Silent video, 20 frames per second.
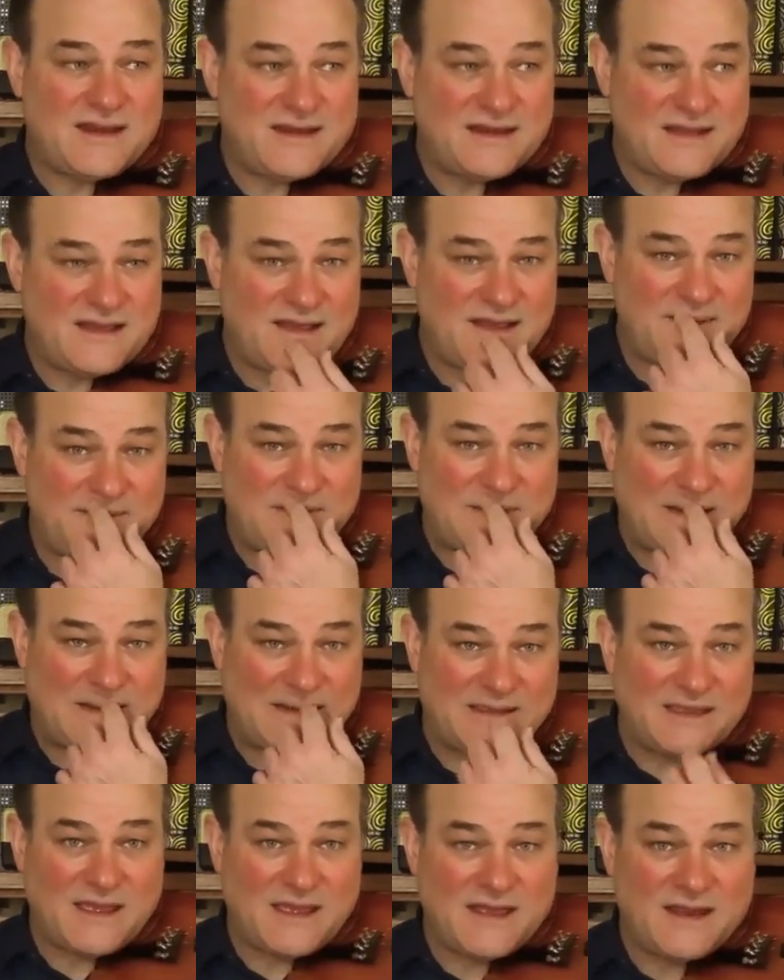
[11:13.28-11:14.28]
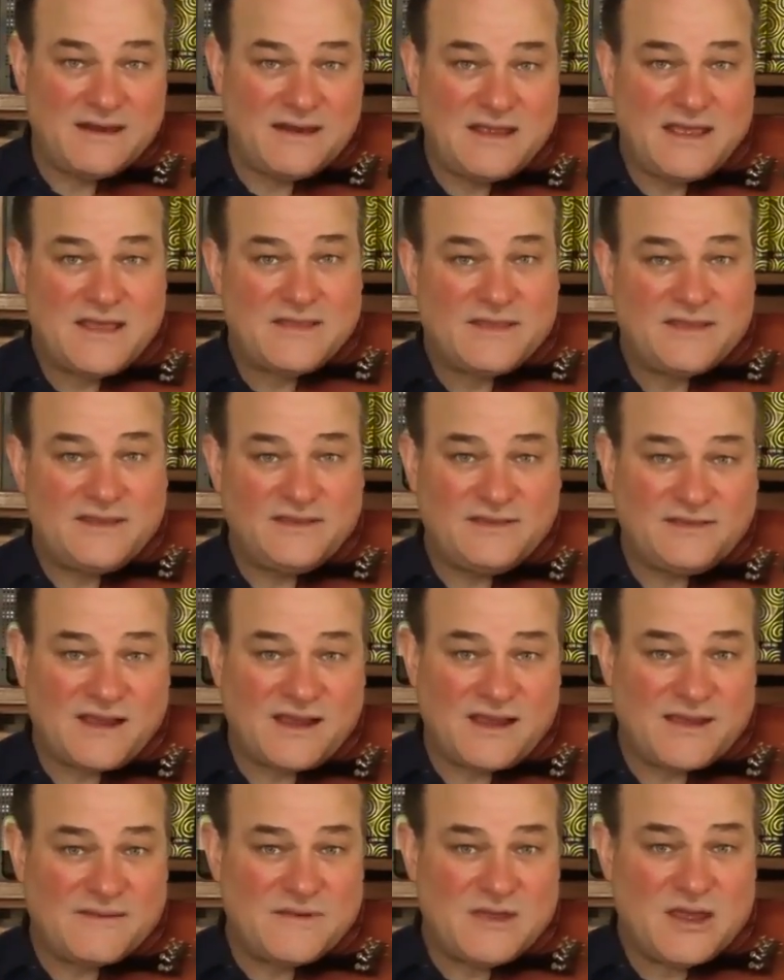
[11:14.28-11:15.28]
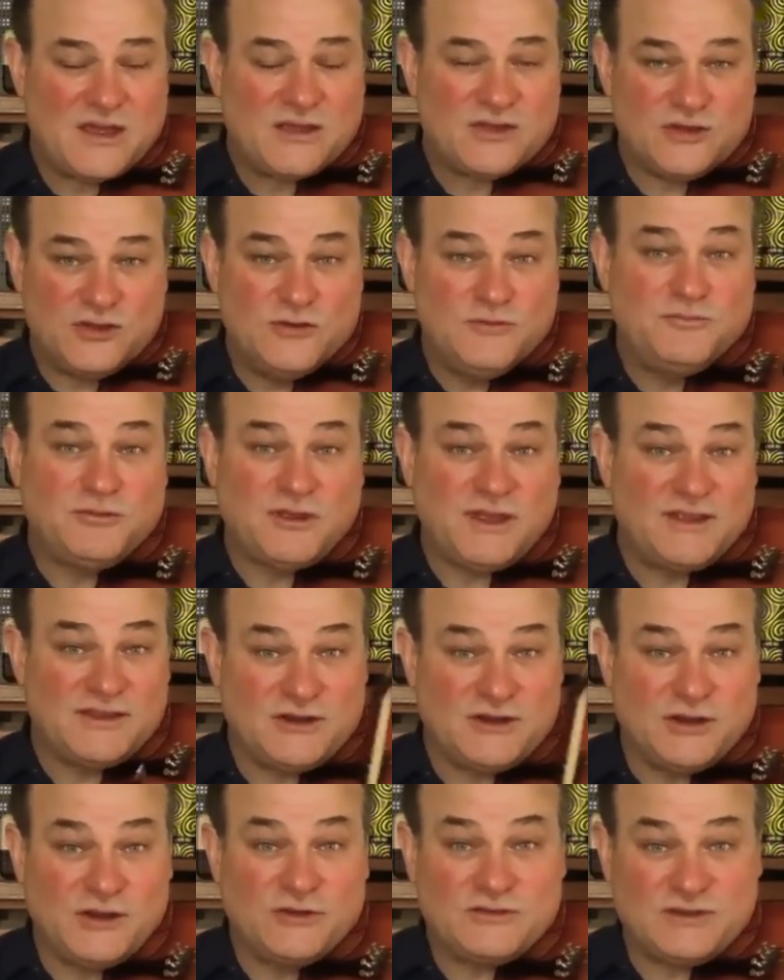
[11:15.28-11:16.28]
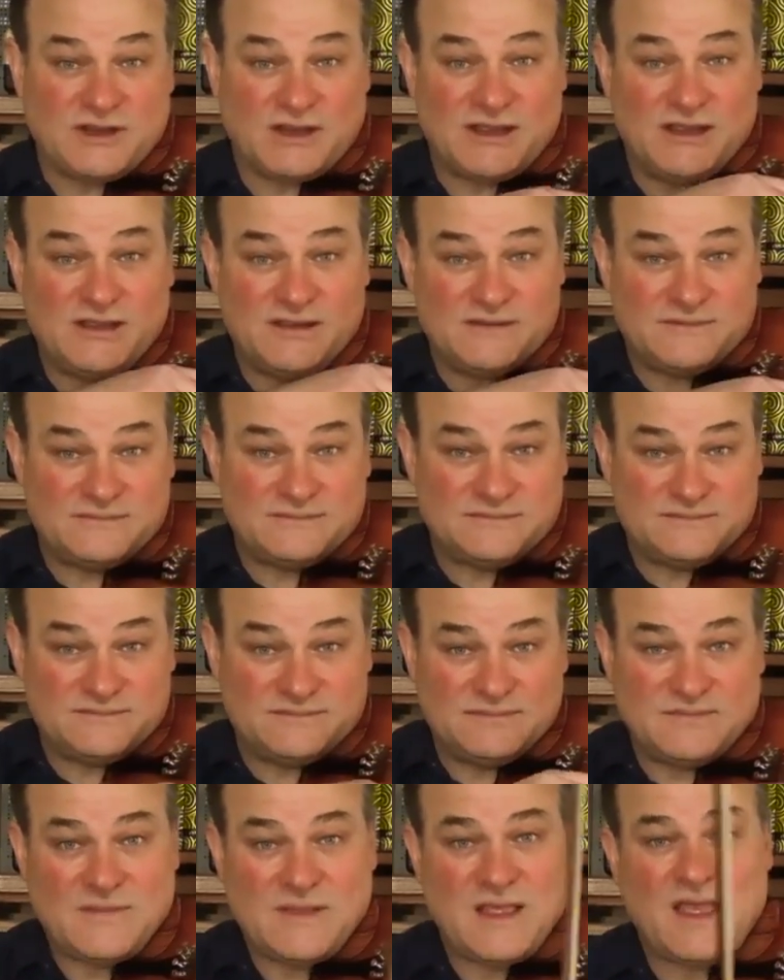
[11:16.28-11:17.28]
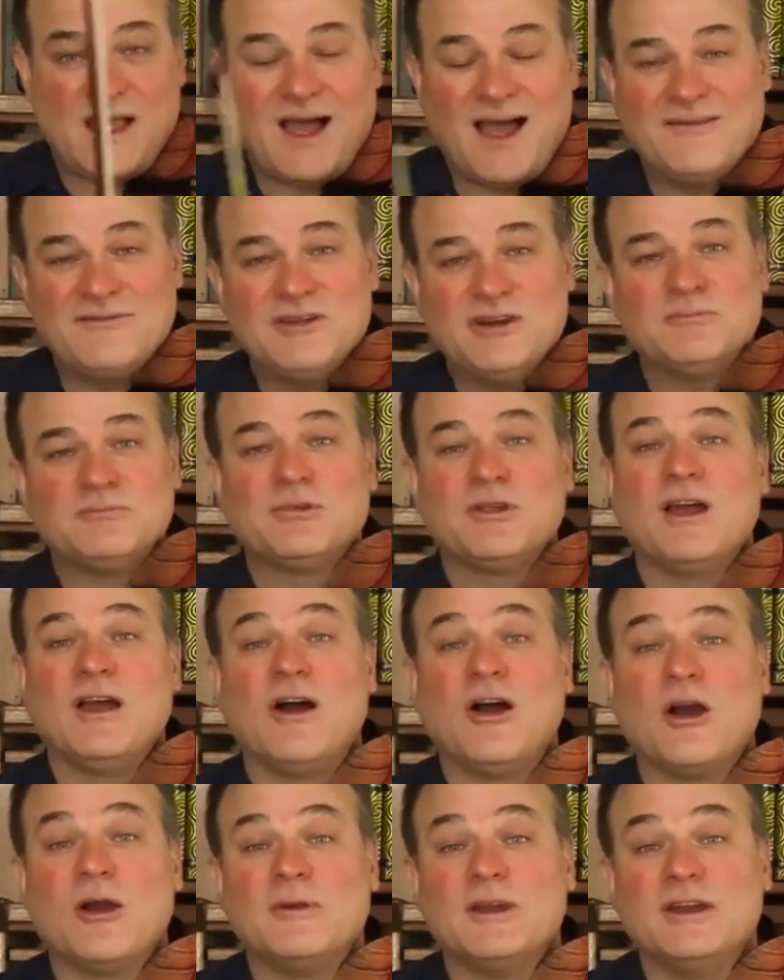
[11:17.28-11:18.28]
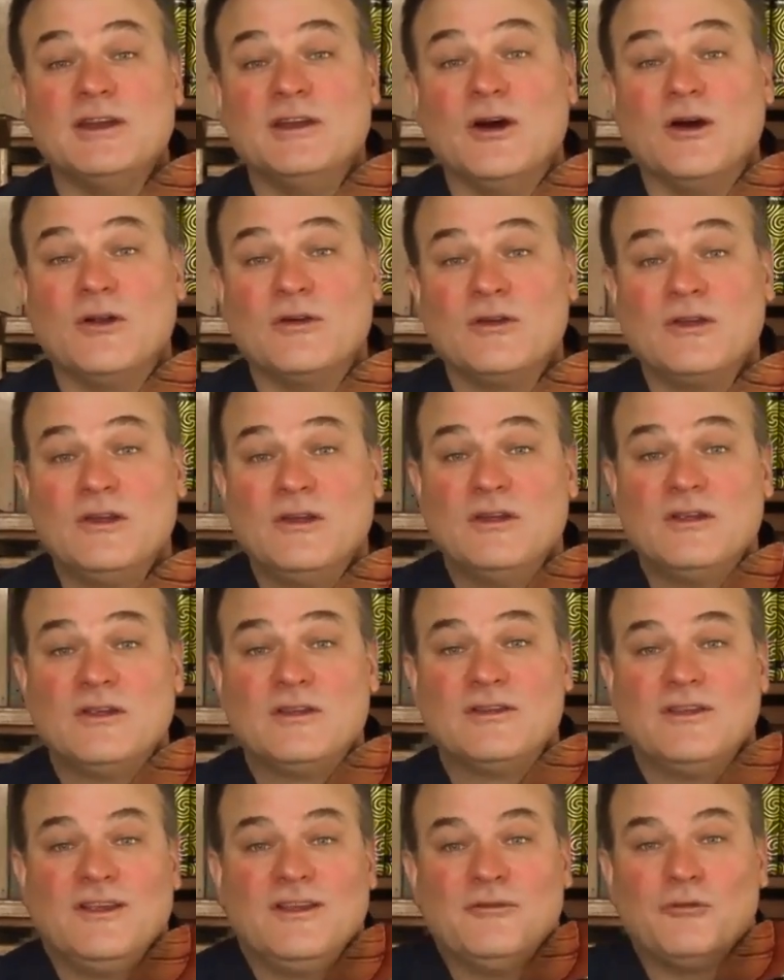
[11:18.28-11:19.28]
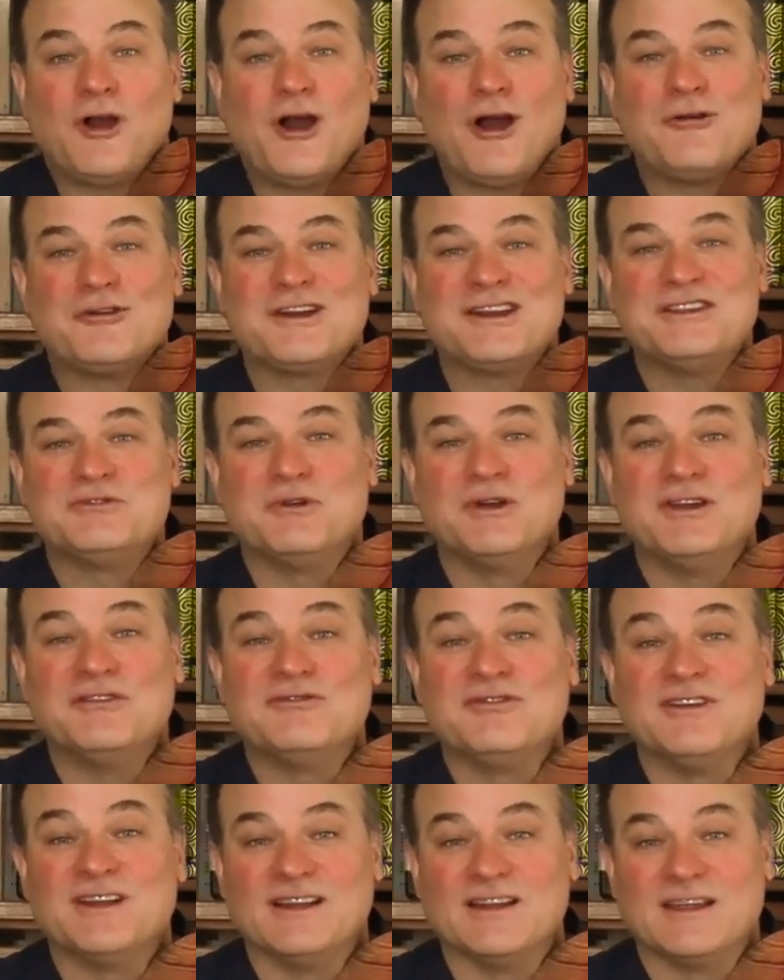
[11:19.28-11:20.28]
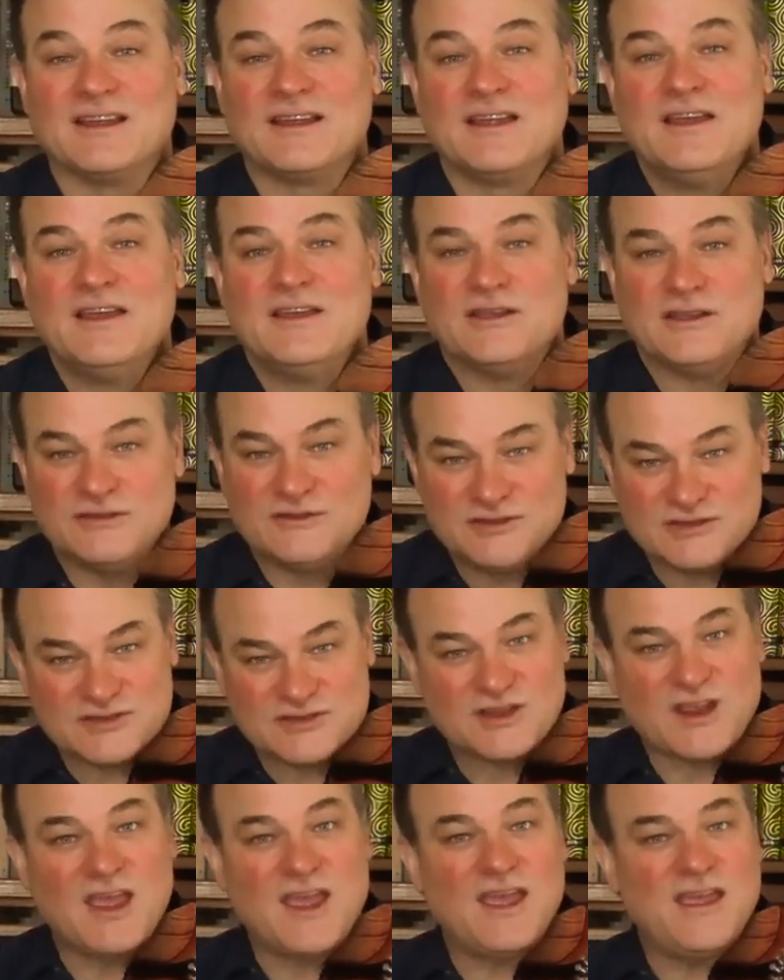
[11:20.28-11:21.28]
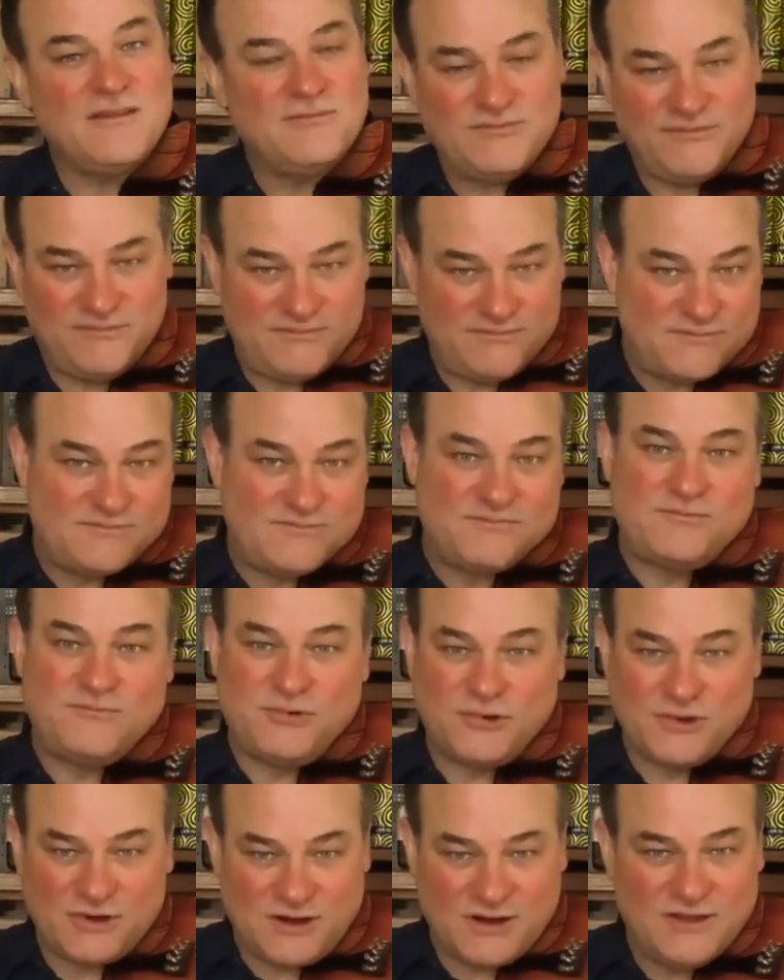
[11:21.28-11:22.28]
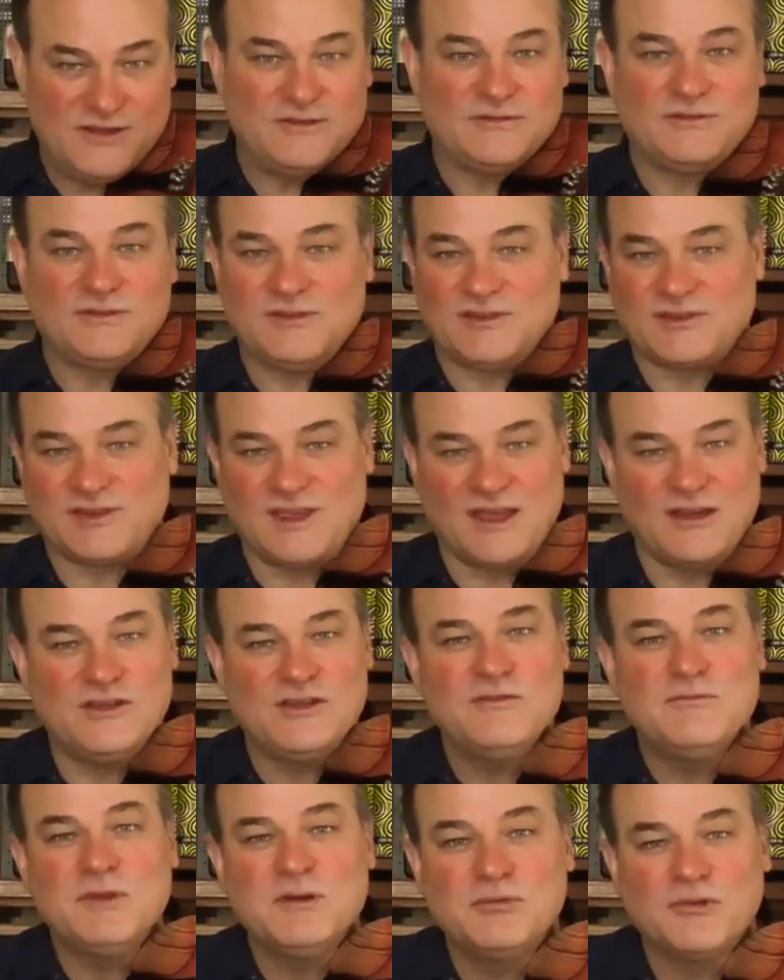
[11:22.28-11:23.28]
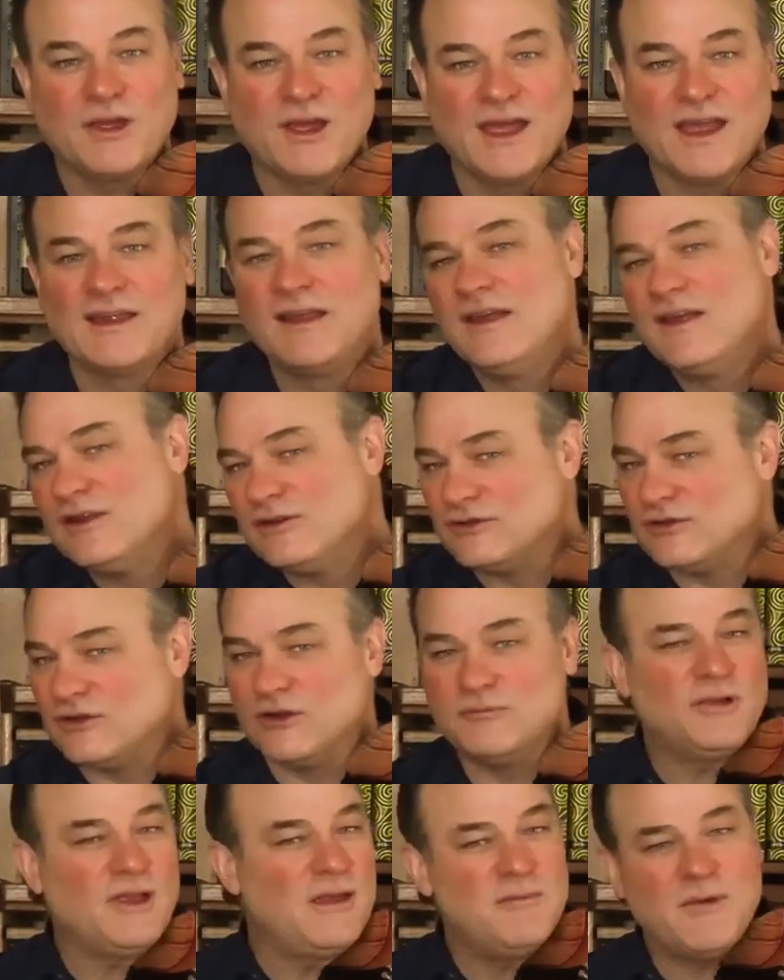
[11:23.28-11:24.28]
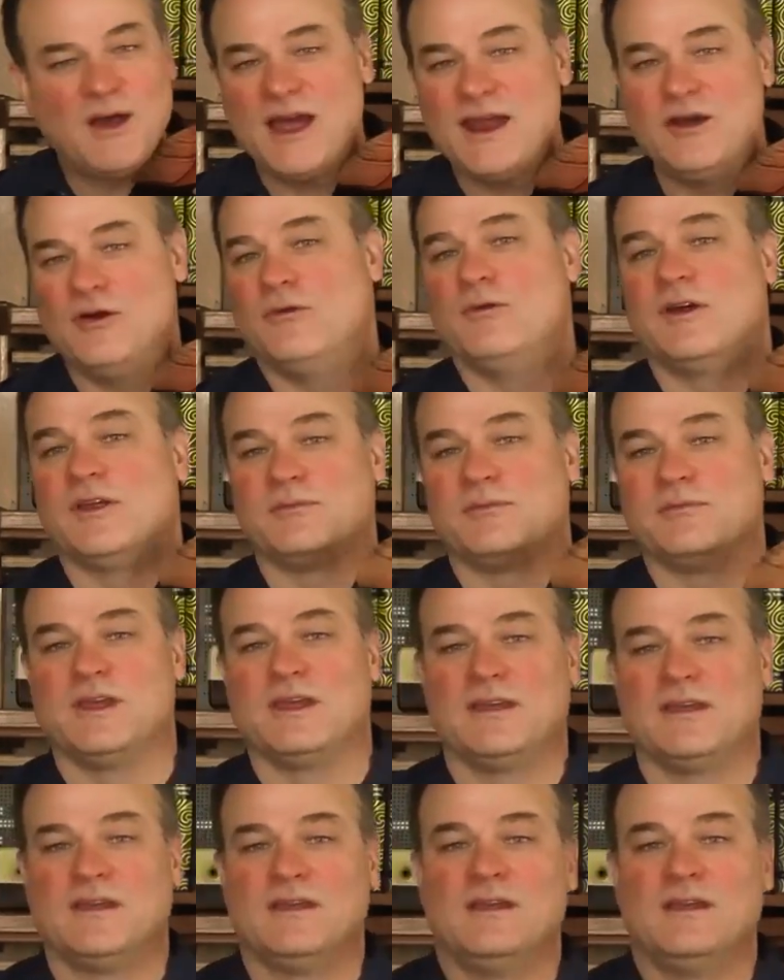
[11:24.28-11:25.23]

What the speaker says: that again. This time, you play the note D. I'm going to play a harmony note. We're already twin fiddling. You just stay put on the scale you've been playing. Don't play my note with me.